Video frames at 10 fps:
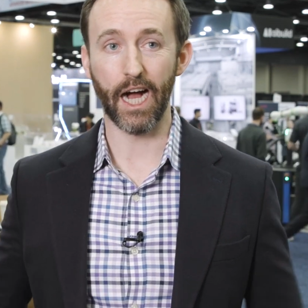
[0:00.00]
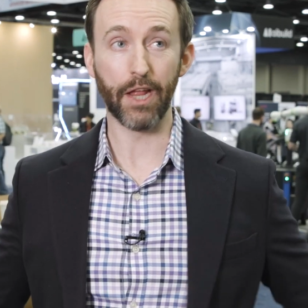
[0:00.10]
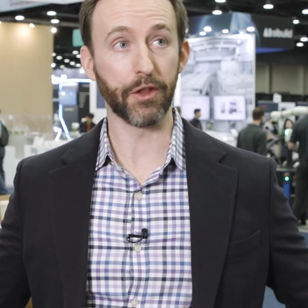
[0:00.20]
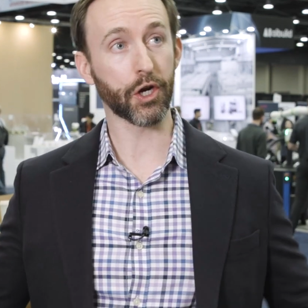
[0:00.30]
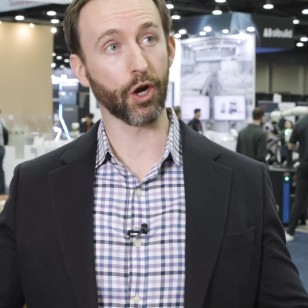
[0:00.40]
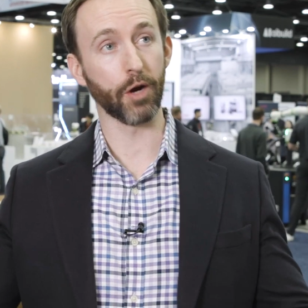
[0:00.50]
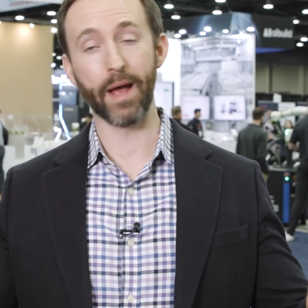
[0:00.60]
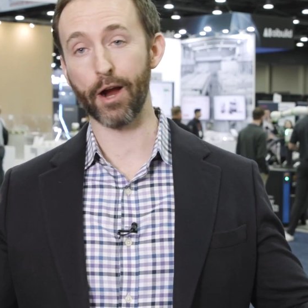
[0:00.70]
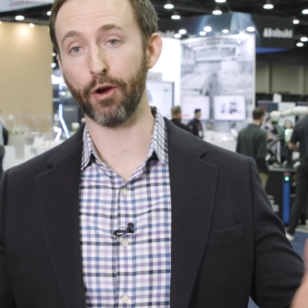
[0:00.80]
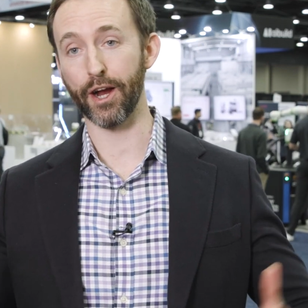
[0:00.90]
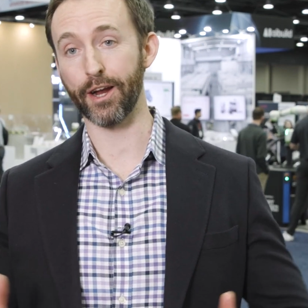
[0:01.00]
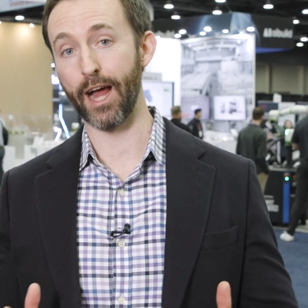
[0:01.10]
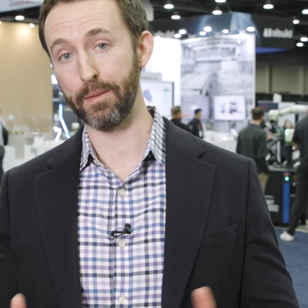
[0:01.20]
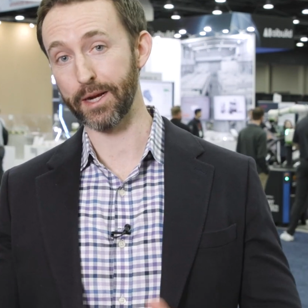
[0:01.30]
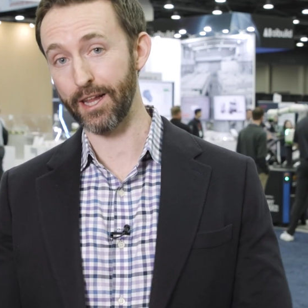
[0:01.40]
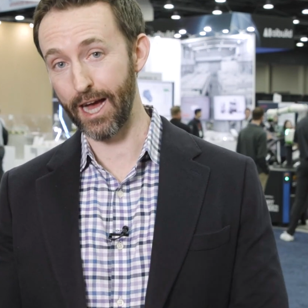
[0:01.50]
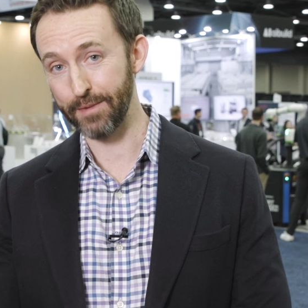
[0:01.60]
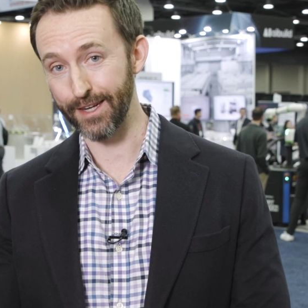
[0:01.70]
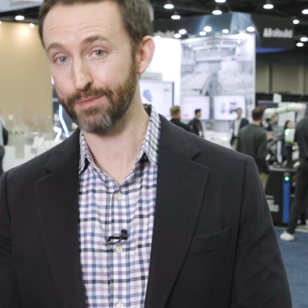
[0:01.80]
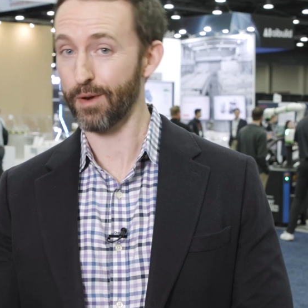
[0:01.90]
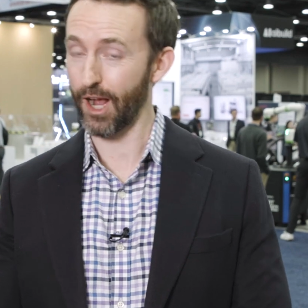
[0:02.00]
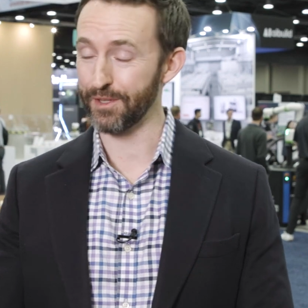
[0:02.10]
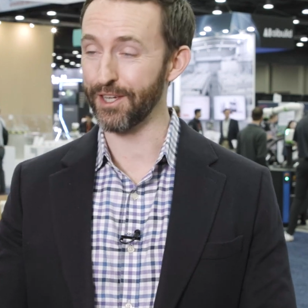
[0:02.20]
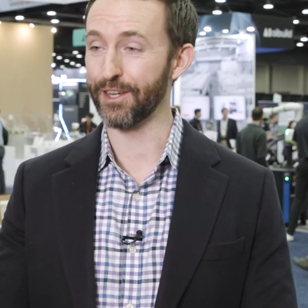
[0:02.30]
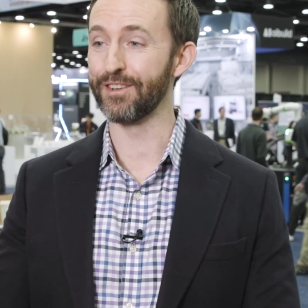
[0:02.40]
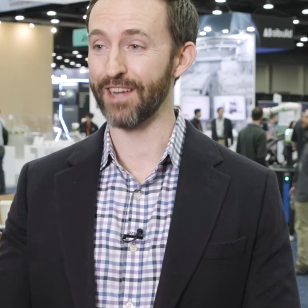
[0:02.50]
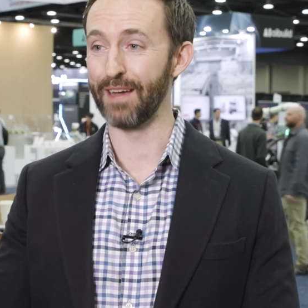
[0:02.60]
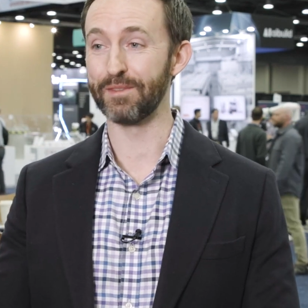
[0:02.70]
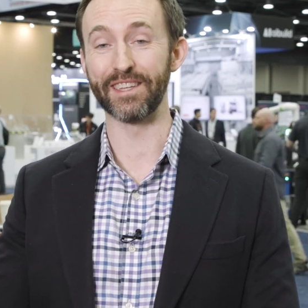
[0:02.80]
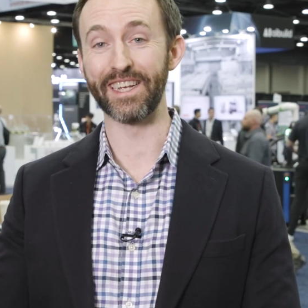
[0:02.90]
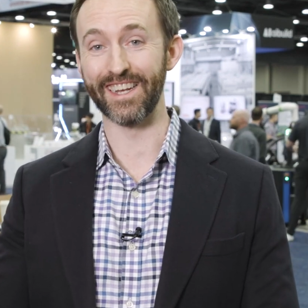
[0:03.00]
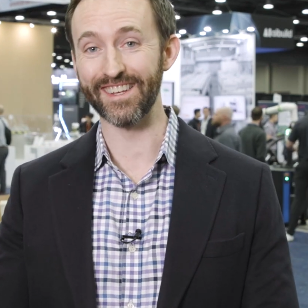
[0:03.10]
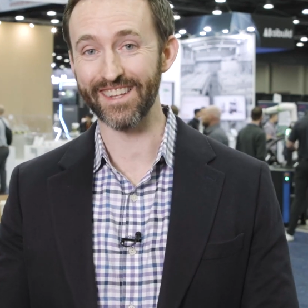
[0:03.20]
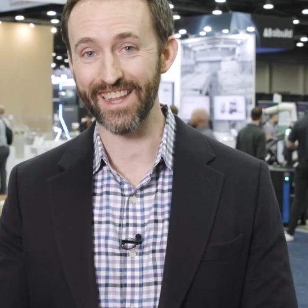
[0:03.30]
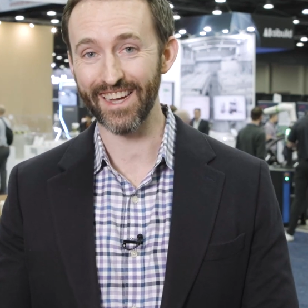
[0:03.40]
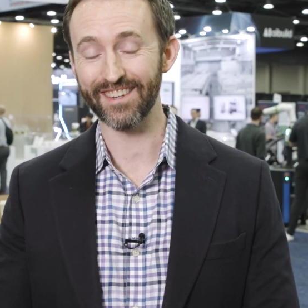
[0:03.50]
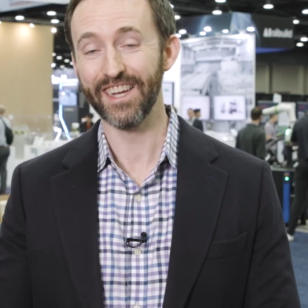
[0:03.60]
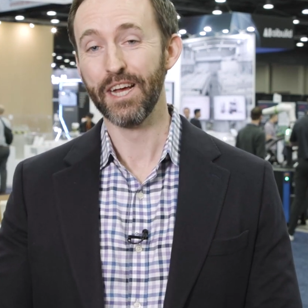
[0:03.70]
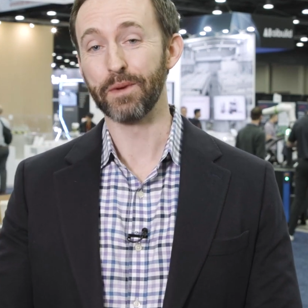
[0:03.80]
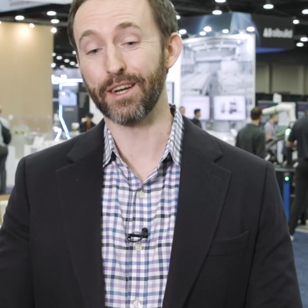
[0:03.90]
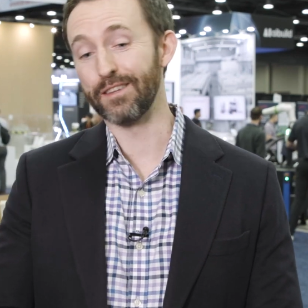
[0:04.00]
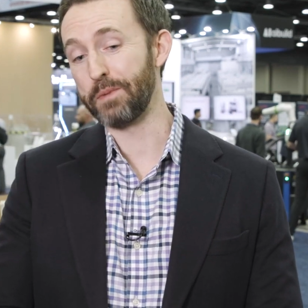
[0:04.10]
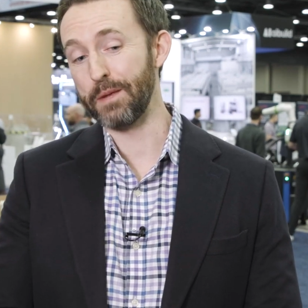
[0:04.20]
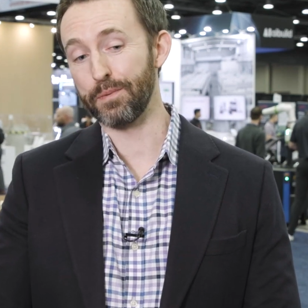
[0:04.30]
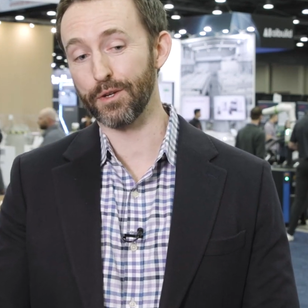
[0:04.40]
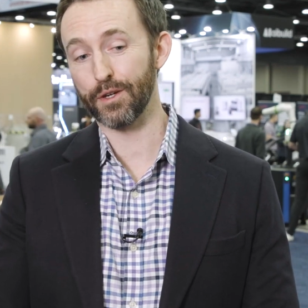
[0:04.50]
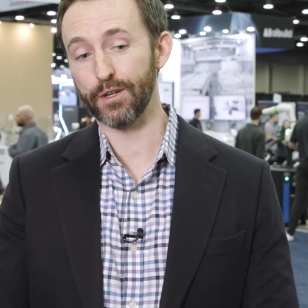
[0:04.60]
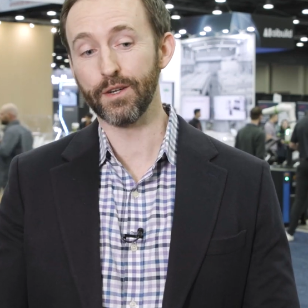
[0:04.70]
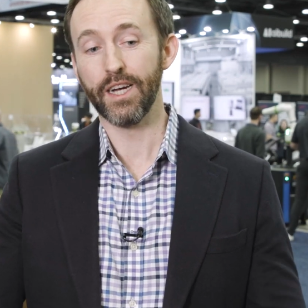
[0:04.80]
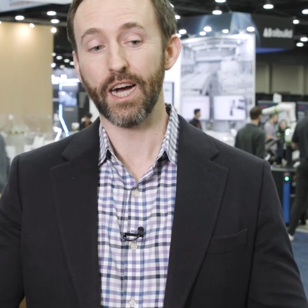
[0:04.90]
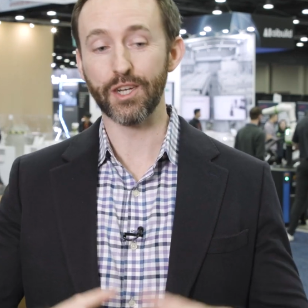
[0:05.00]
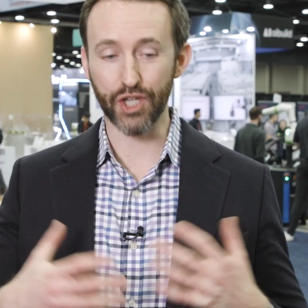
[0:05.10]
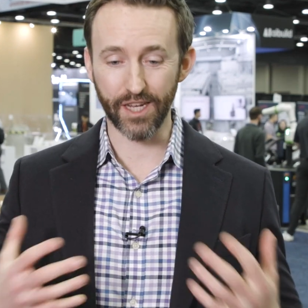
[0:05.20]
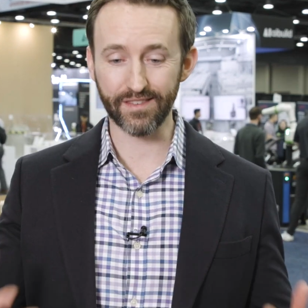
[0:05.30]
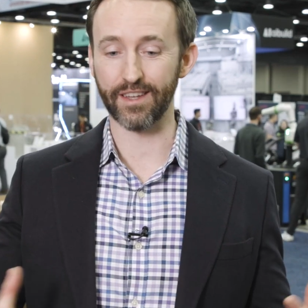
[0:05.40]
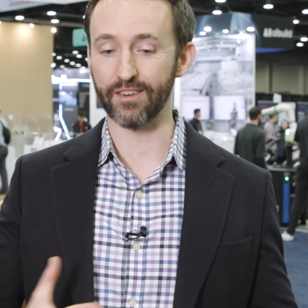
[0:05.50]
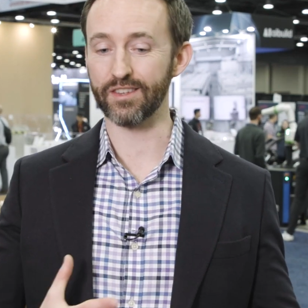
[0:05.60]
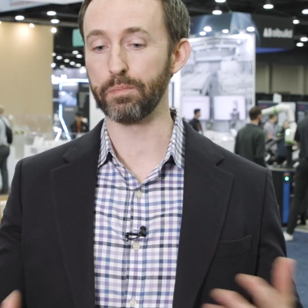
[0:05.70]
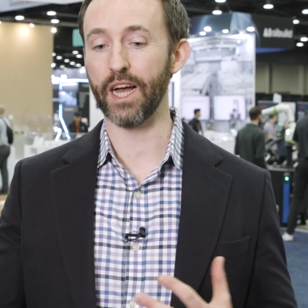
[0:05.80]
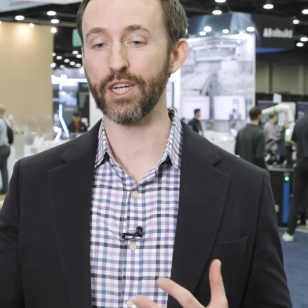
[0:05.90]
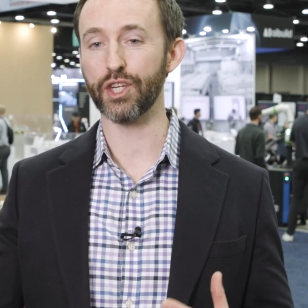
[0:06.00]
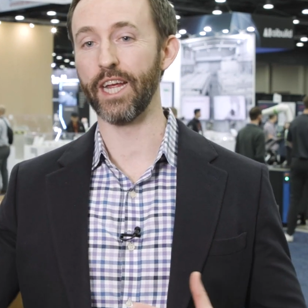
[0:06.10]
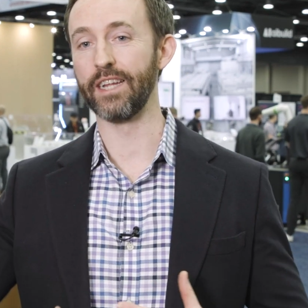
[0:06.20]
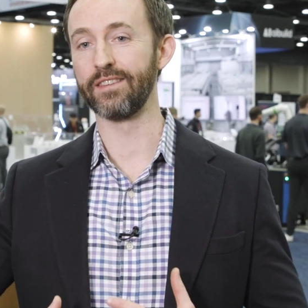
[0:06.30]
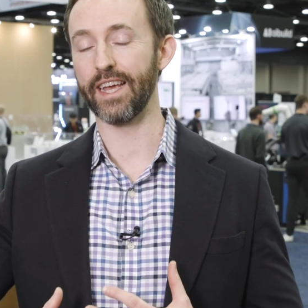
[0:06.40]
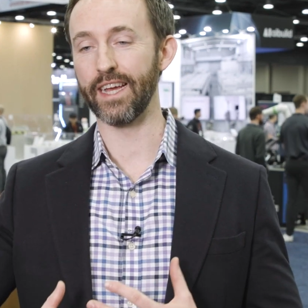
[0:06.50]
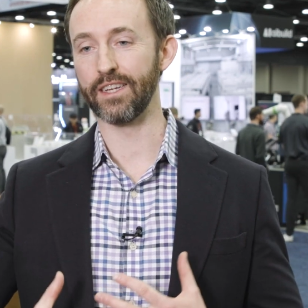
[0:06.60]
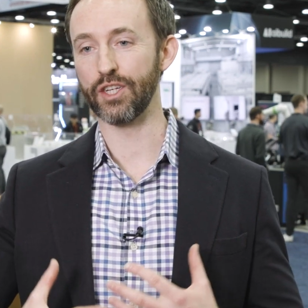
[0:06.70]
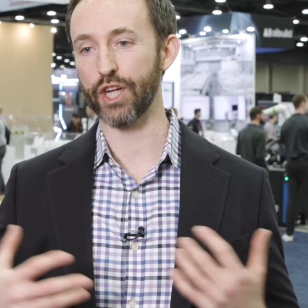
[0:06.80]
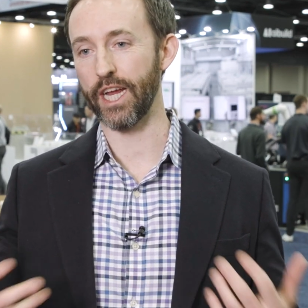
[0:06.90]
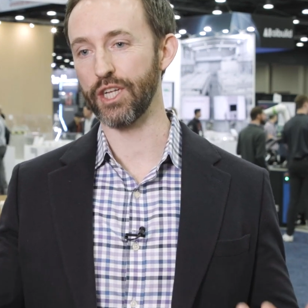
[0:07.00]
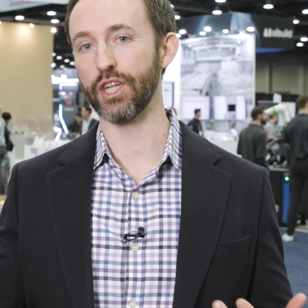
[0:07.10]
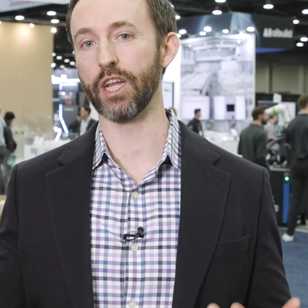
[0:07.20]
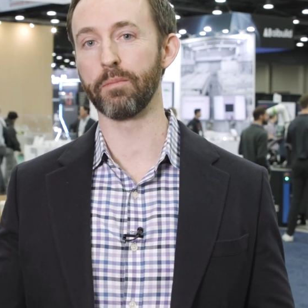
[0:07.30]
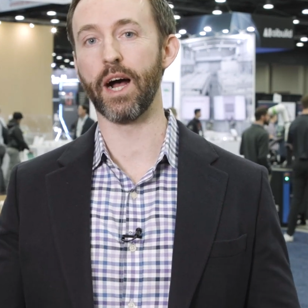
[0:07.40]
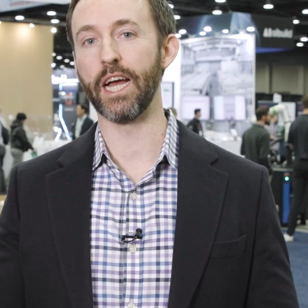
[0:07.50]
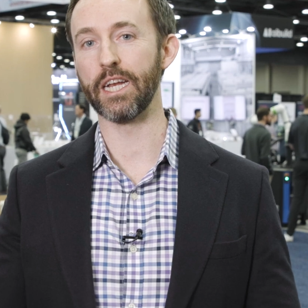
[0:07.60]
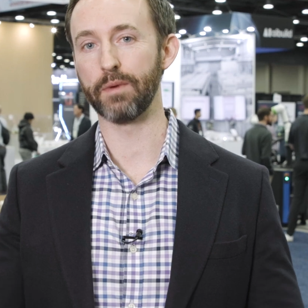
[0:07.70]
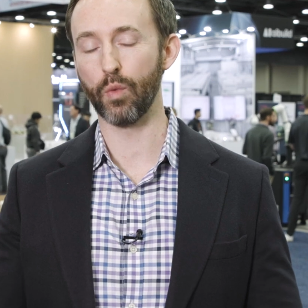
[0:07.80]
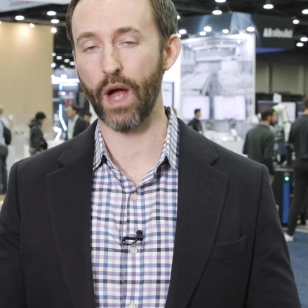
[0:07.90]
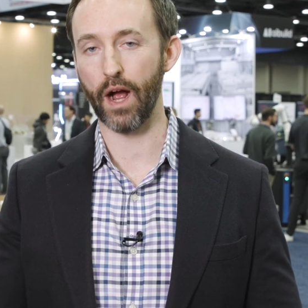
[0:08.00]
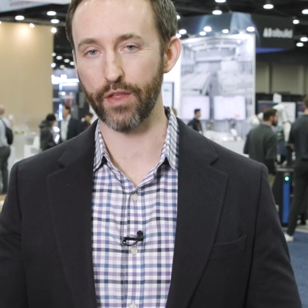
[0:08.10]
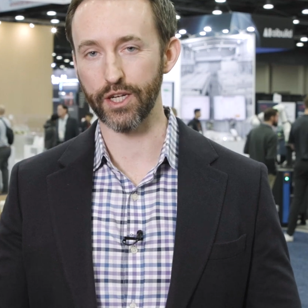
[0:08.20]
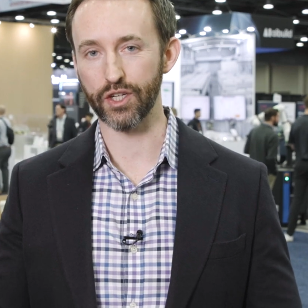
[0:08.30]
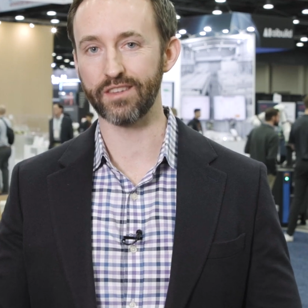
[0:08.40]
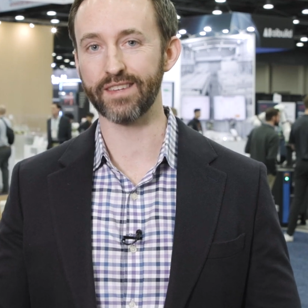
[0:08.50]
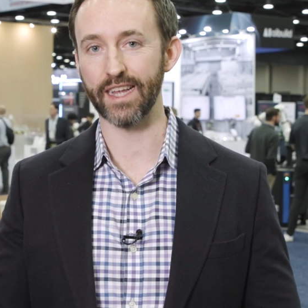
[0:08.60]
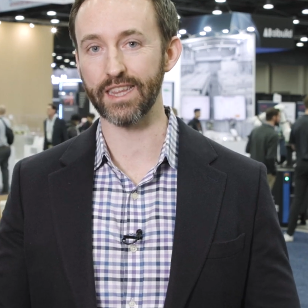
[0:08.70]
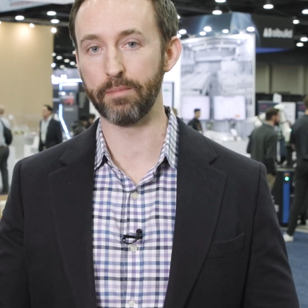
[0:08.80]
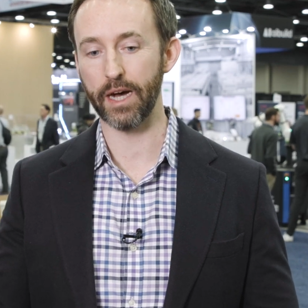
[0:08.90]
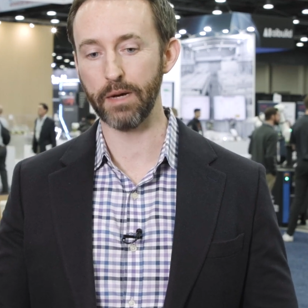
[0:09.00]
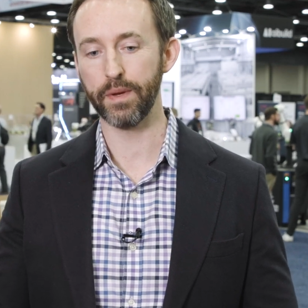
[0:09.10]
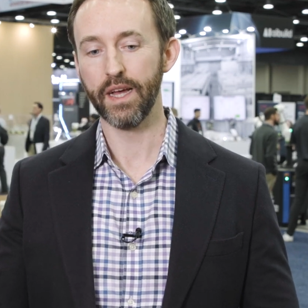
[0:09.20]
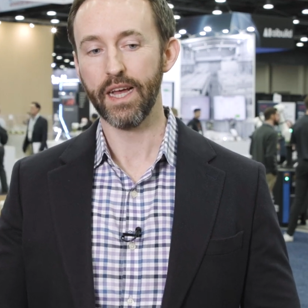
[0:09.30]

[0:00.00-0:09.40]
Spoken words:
In the current macroeconomic climate, it's probably a good time to lean into that because people are adjusting their supply chains and changing their mind about how they should set them up.